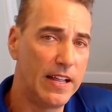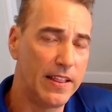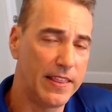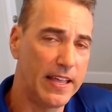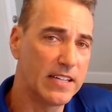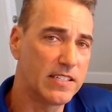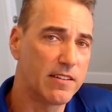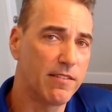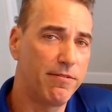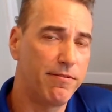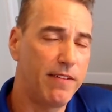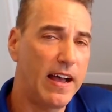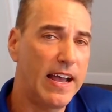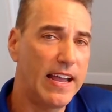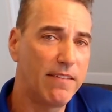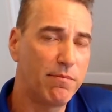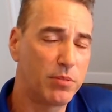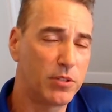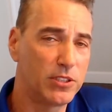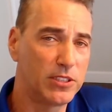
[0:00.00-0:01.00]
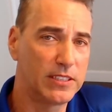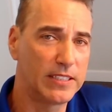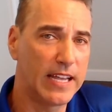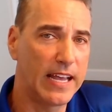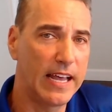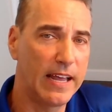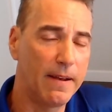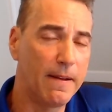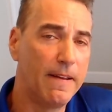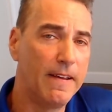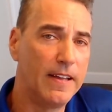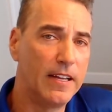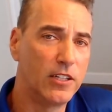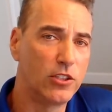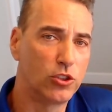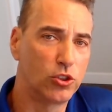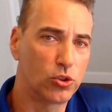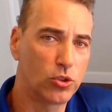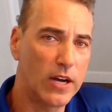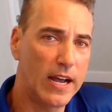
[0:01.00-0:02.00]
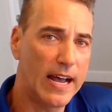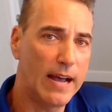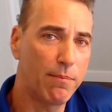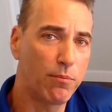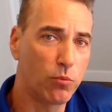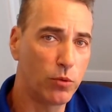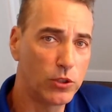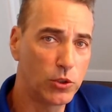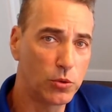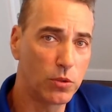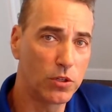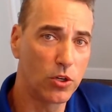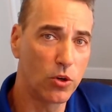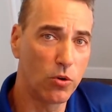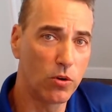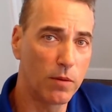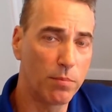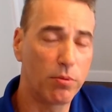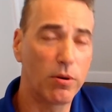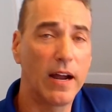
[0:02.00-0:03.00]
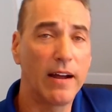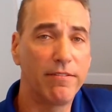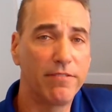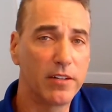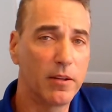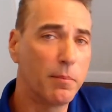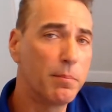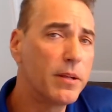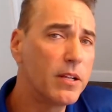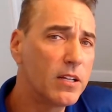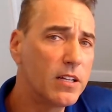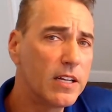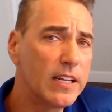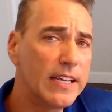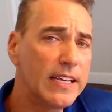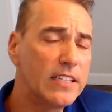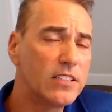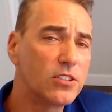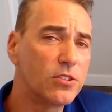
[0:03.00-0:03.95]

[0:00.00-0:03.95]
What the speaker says: That's a 5% drop, which would go to profitability.